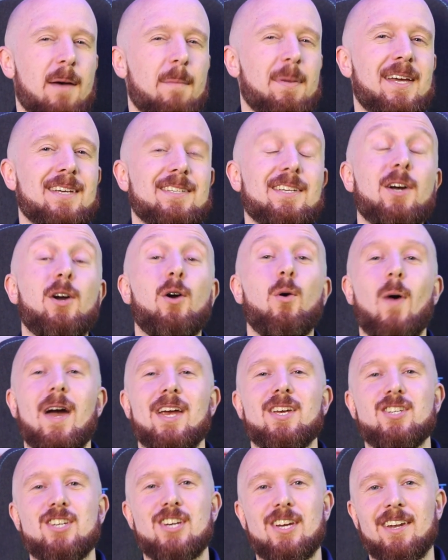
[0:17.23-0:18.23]
because a
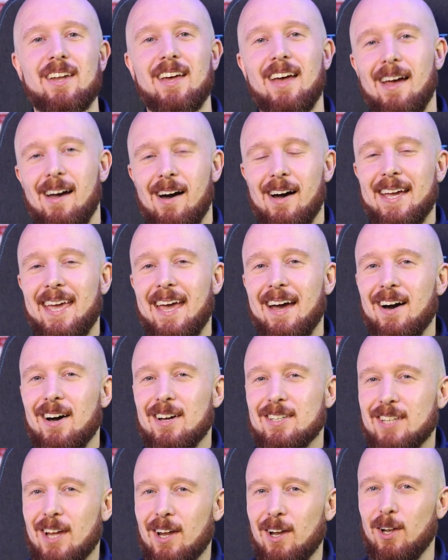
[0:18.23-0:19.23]
question I get
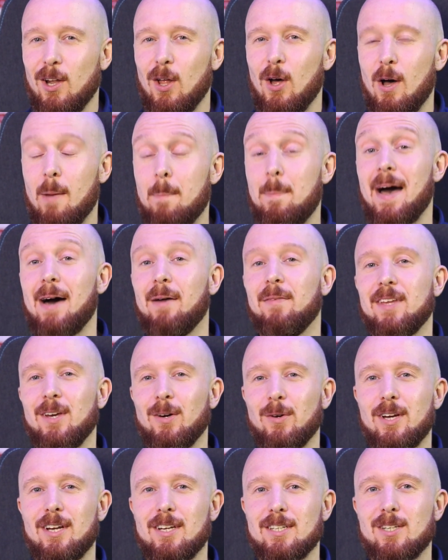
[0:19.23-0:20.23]
asked a lot about the
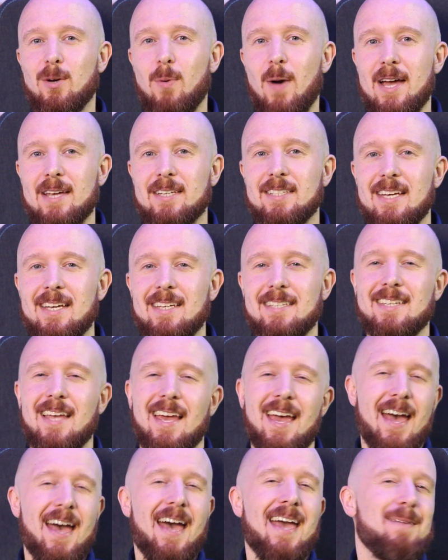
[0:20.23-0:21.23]
Oculus Quest is,
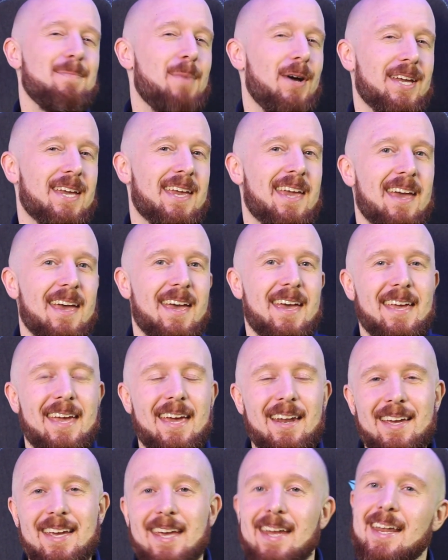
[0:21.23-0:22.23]
hey Mike,
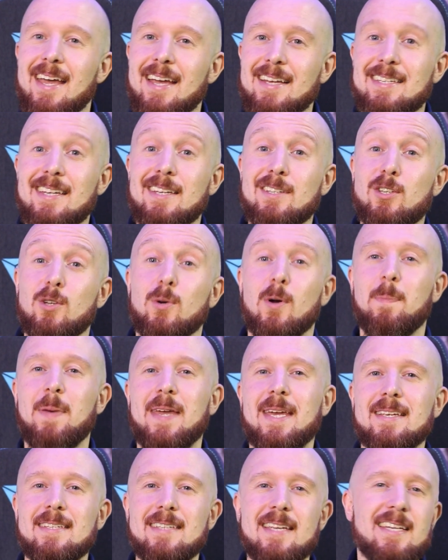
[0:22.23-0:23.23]
can I connect it to a
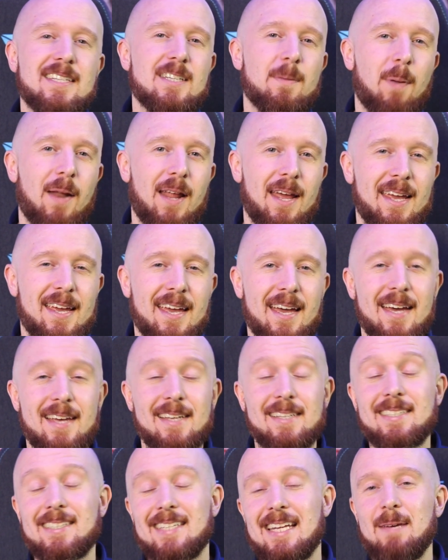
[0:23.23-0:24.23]
PC to play
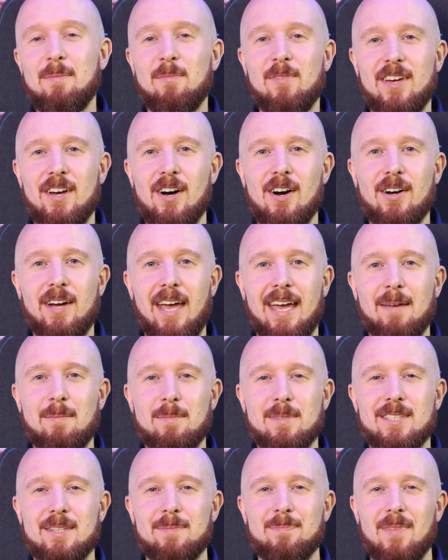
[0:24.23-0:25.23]
Steam VR
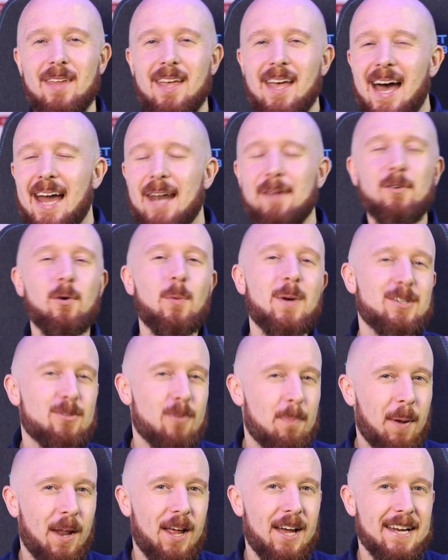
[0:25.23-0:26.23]
games? And I've always
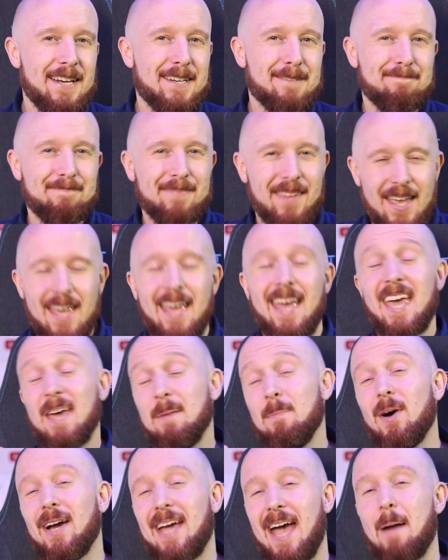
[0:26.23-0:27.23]
replied,
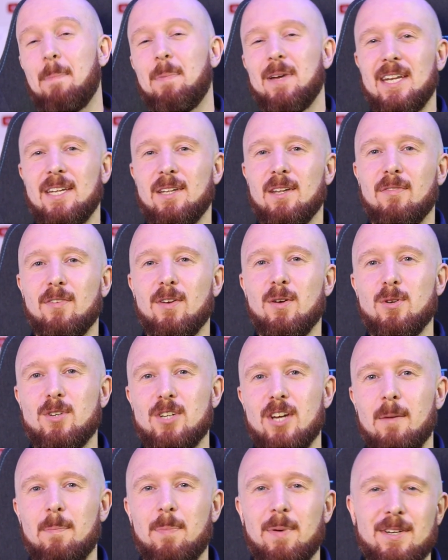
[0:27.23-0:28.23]
it might happen in the
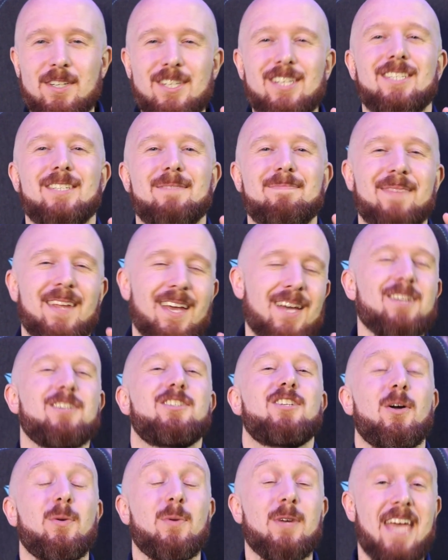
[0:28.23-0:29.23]
future, but just
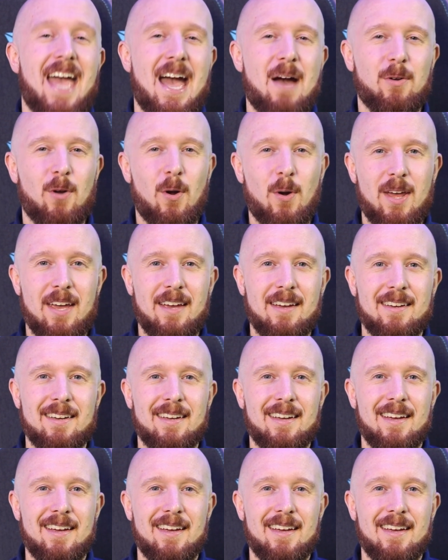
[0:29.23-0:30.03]
don't count on it.